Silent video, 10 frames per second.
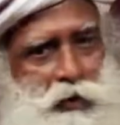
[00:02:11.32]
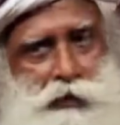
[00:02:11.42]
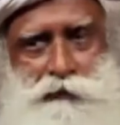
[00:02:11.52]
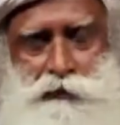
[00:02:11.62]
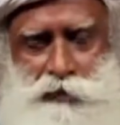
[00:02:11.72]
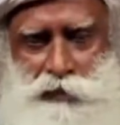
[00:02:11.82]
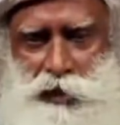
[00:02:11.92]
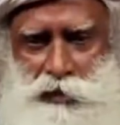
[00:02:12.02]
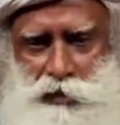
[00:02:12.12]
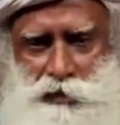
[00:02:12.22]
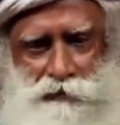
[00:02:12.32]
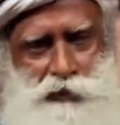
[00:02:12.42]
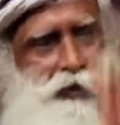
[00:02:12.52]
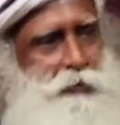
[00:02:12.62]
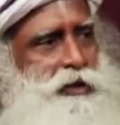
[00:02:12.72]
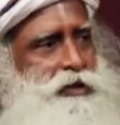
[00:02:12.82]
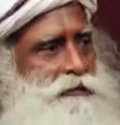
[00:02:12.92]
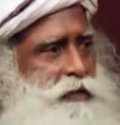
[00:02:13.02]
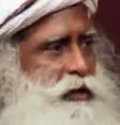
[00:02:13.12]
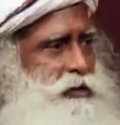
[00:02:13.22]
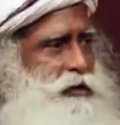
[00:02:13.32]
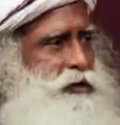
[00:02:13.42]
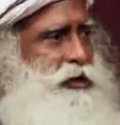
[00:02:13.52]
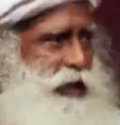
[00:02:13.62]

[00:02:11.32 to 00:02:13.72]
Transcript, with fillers: if these hundreds of kilometers of horticulture